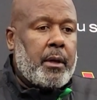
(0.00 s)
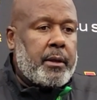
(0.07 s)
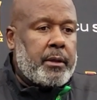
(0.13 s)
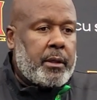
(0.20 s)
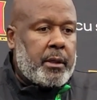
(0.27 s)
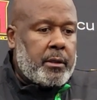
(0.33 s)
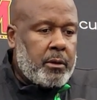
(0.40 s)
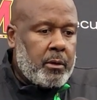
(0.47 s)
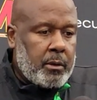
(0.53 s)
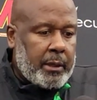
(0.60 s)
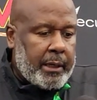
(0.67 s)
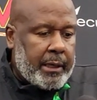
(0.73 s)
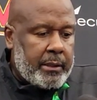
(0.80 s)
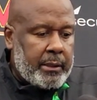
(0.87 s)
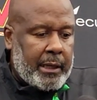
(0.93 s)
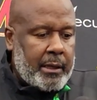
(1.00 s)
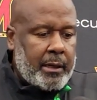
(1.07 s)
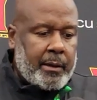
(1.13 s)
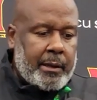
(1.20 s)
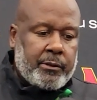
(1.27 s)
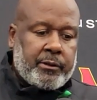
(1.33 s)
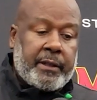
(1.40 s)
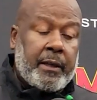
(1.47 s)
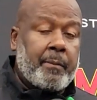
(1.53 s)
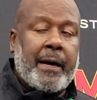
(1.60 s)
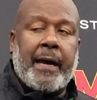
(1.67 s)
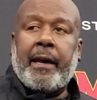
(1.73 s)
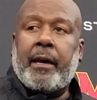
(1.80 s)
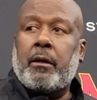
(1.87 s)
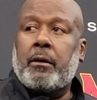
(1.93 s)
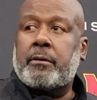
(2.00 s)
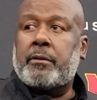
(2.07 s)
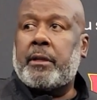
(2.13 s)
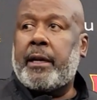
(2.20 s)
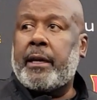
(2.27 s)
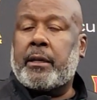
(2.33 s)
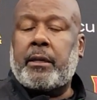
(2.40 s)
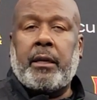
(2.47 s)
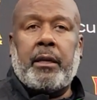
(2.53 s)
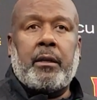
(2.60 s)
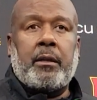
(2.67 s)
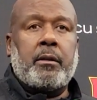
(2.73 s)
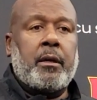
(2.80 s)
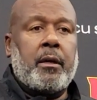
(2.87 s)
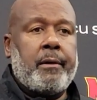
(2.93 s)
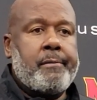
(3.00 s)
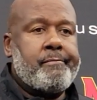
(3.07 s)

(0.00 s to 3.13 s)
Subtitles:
Yeah, you know, I'll take my hat off to that kid.